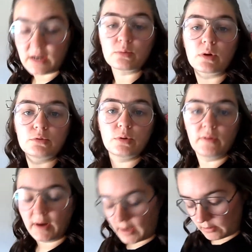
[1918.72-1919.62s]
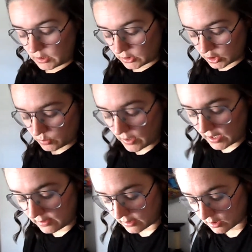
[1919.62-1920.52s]
that is what I'm doing right now. I'm just
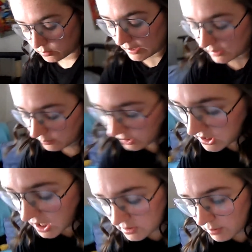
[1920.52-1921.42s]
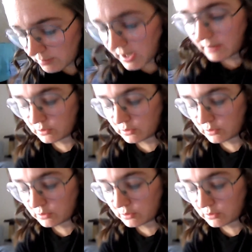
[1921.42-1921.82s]
waiting. Well, I'm going to text Mum